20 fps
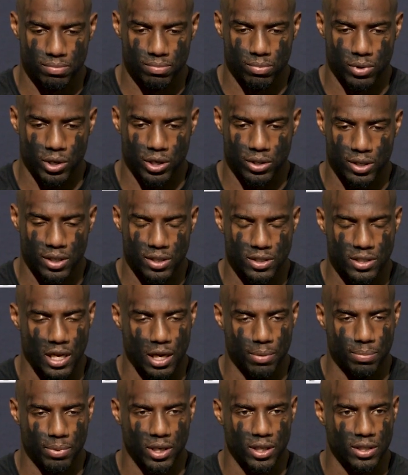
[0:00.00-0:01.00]
Weird things
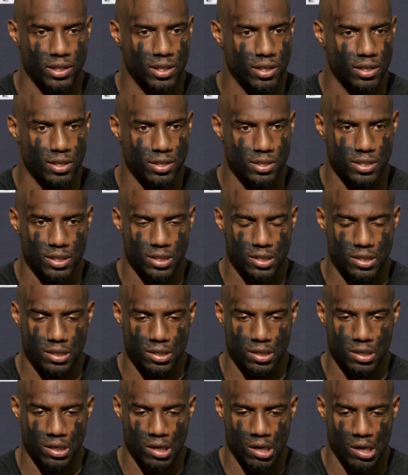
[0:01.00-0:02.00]
happen at the end of the
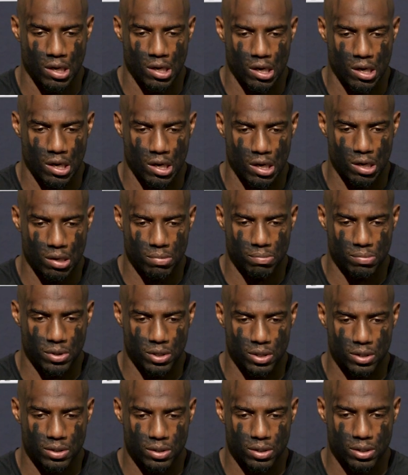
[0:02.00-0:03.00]
season.
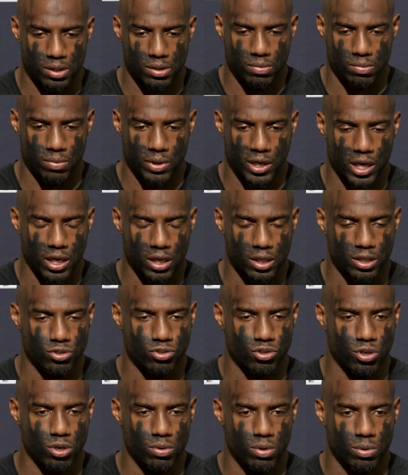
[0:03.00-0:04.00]
But we got to
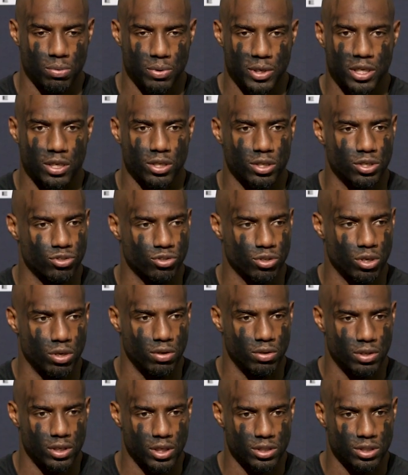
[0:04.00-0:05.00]
control what we can
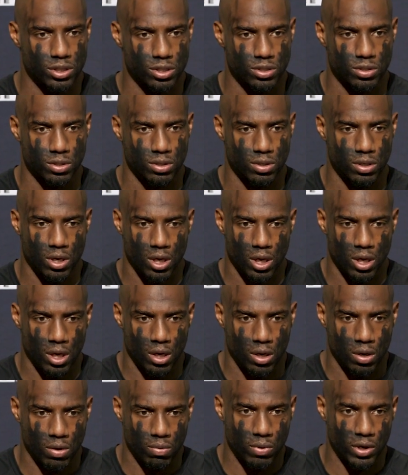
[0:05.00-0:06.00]
control, and that's just
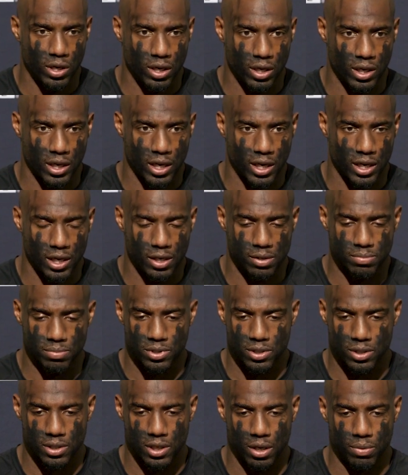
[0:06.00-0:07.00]
winning the
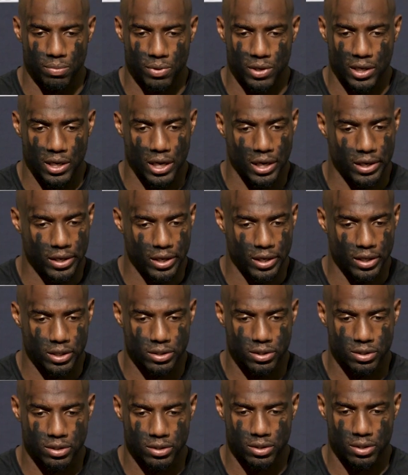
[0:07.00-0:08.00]
games that we got
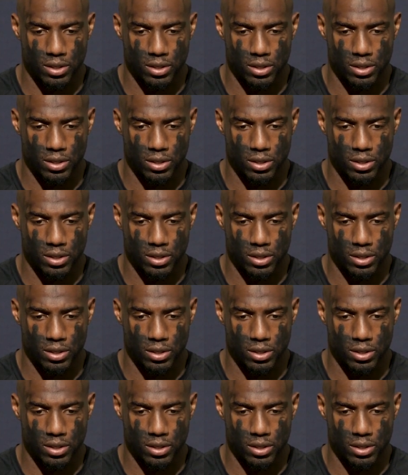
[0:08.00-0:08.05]
next.